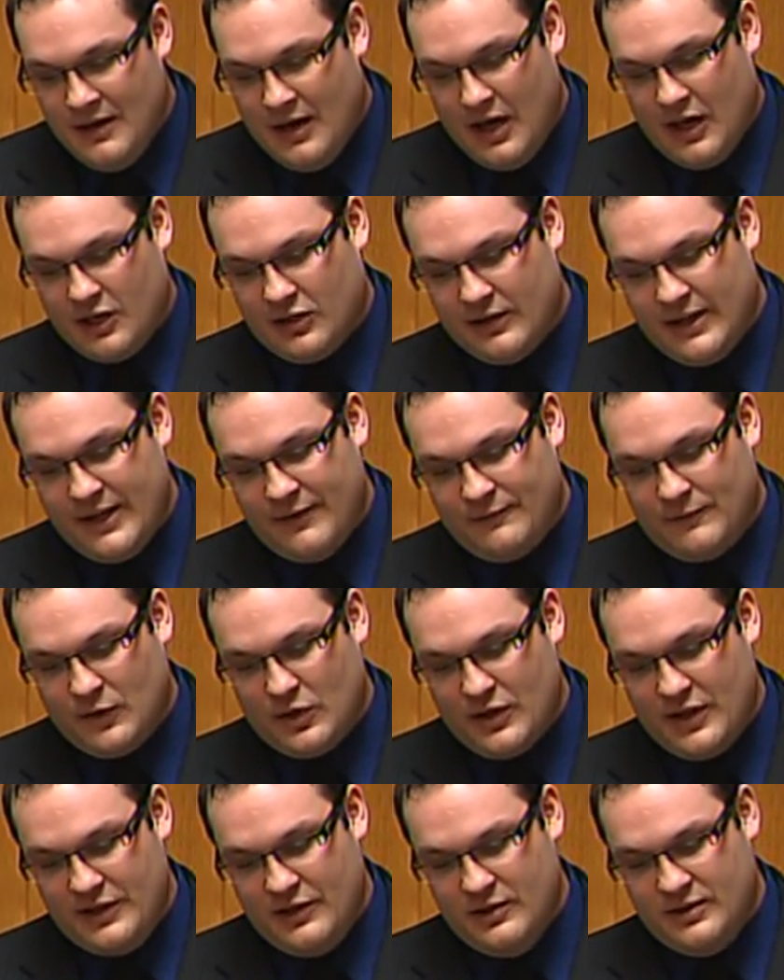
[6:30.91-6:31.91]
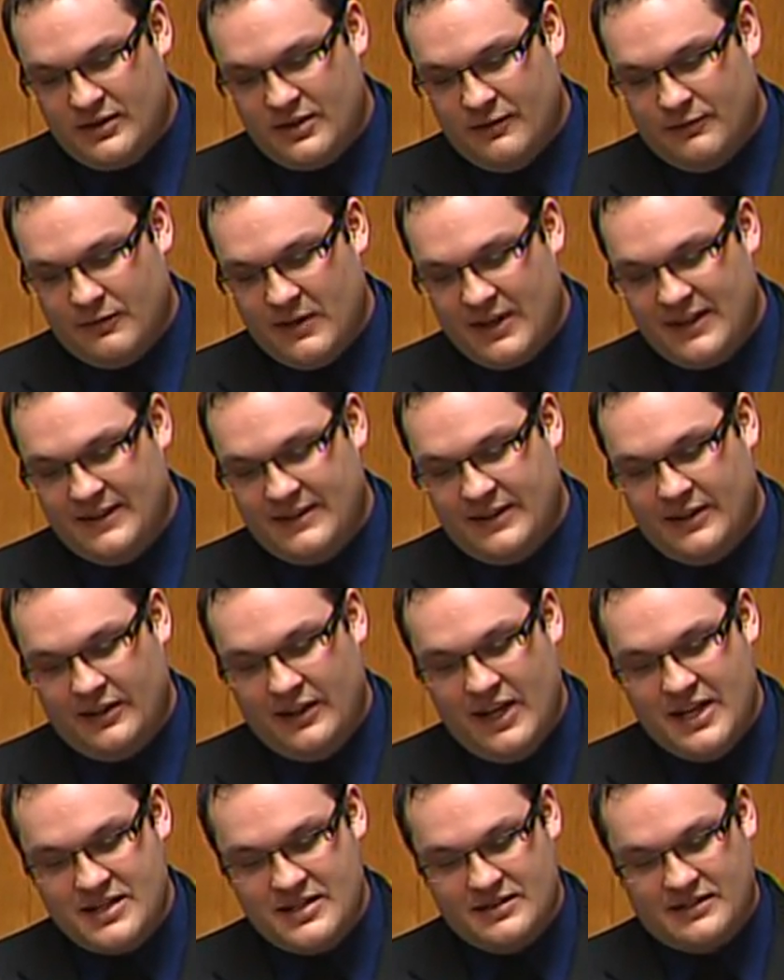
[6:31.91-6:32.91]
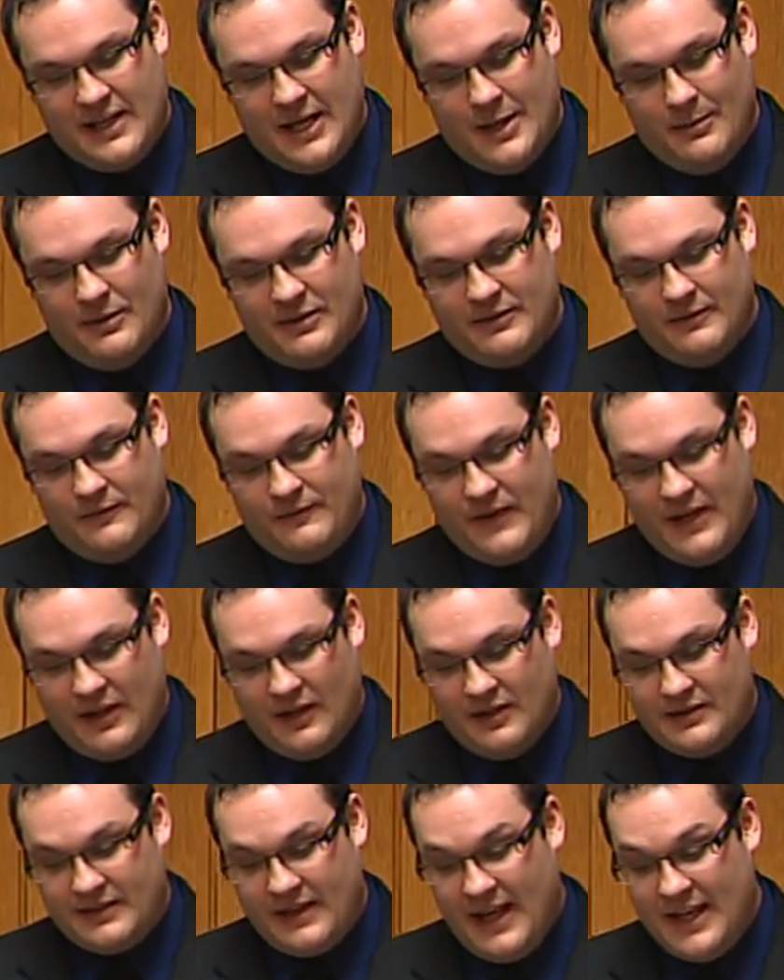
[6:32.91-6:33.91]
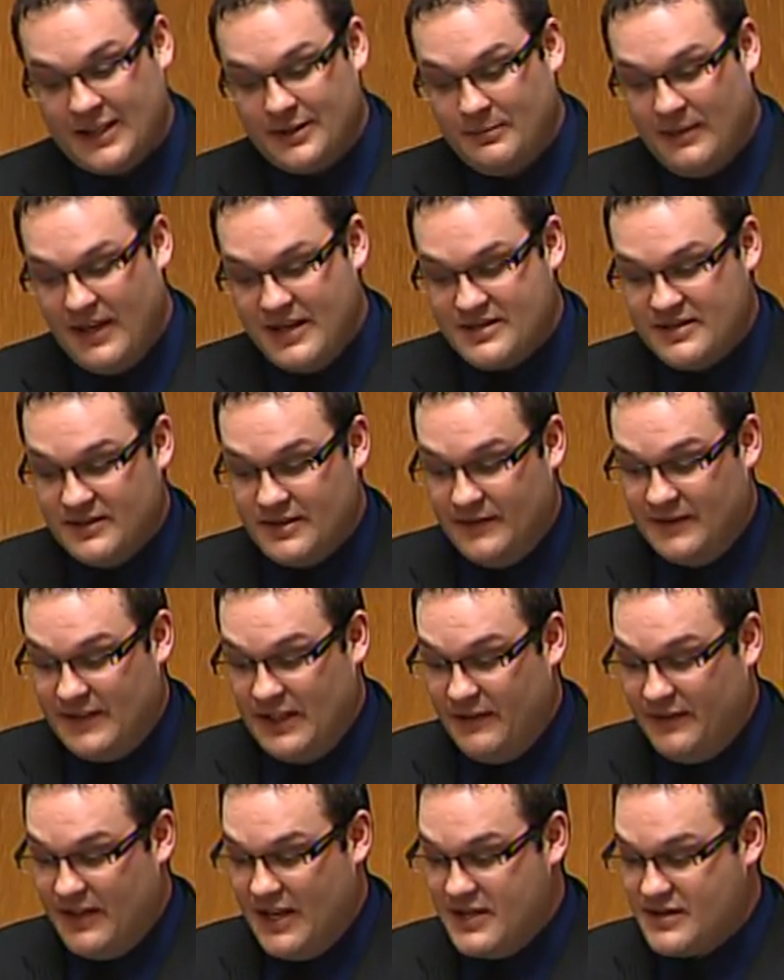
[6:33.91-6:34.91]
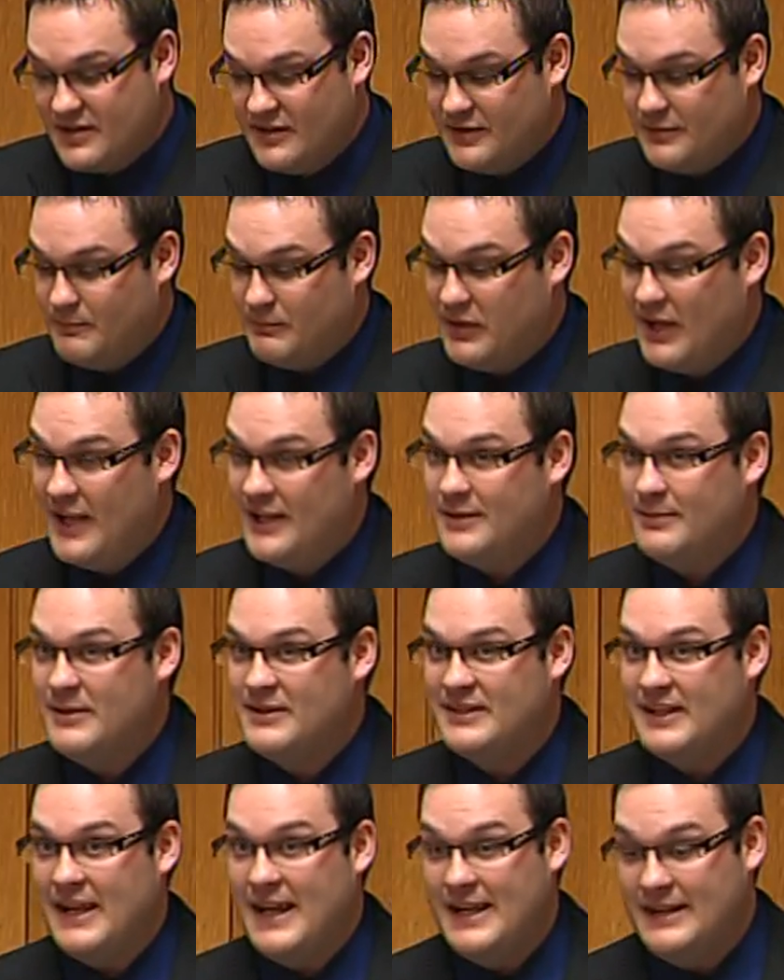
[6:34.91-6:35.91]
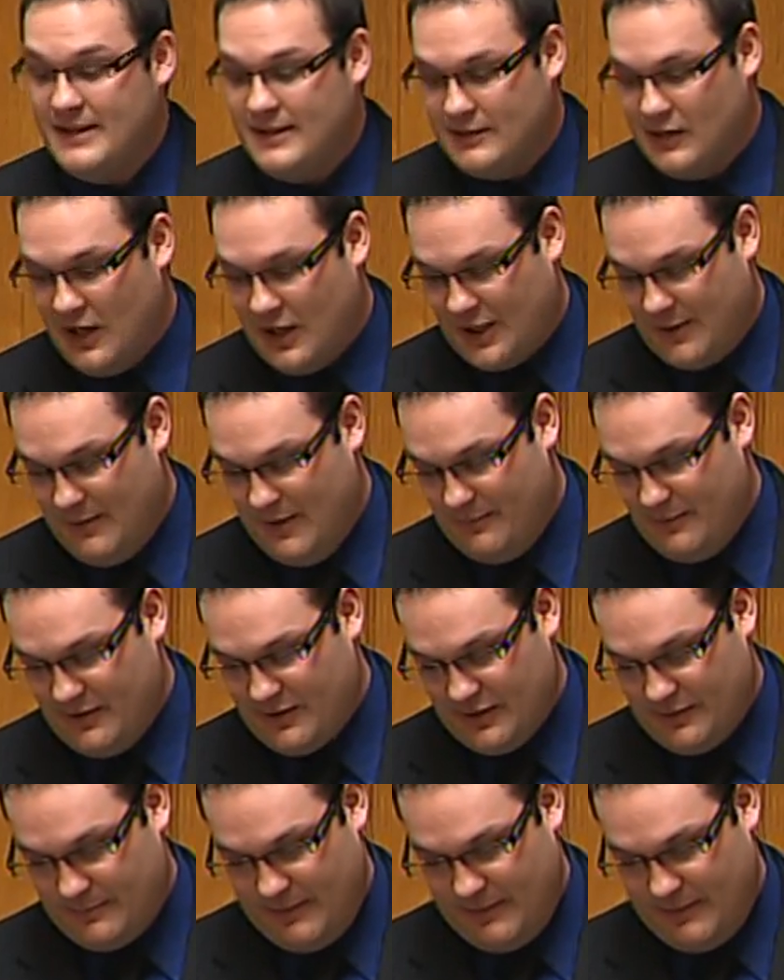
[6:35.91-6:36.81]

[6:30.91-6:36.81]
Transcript: our grade for the use of reconciliation tables and figures, explanations of deviations, placements in the document, Mr.